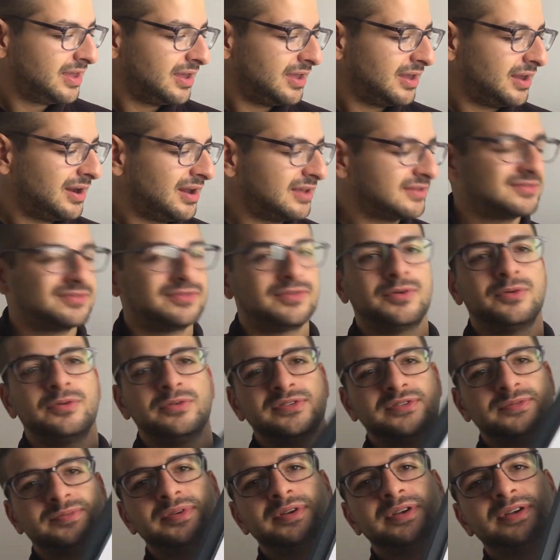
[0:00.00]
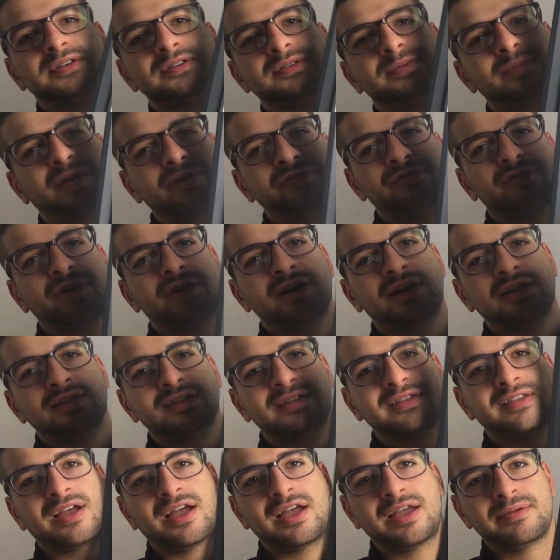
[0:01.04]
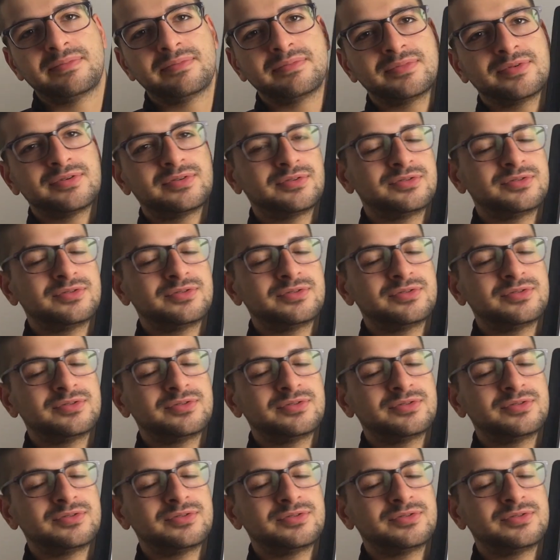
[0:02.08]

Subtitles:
It has folds because my friend at the time